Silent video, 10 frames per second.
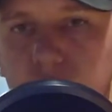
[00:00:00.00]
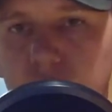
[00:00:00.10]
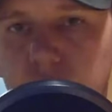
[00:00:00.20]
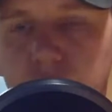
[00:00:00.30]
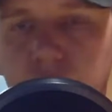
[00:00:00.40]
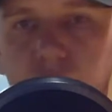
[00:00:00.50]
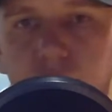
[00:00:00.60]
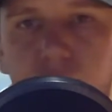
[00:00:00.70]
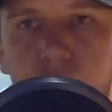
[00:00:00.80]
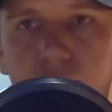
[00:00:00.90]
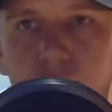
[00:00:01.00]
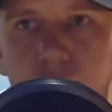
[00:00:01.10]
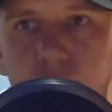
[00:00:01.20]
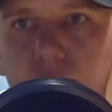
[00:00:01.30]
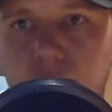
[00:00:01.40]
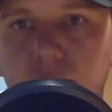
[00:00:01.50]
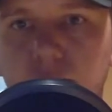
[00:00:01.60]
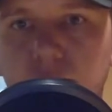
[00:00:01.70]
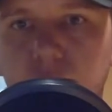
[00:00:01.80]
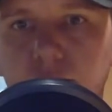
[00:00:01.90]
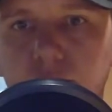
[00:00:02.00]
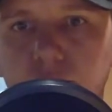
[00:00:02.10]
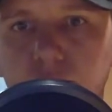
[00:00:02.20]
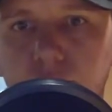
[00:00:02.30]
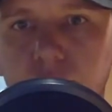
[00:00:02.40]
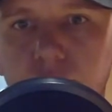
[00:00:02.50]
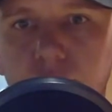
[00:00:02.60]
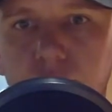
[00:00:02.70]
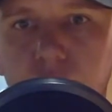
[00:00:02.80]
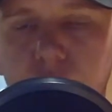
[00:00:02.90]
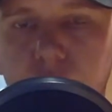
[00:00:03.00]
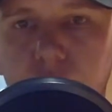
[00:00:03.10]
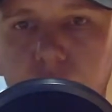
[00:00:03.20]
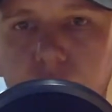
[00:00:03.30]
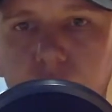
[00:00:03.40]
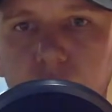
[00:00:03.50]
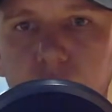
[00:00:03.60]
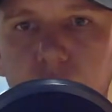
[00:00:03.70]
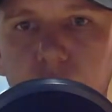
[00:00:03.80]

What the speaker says: [no speech]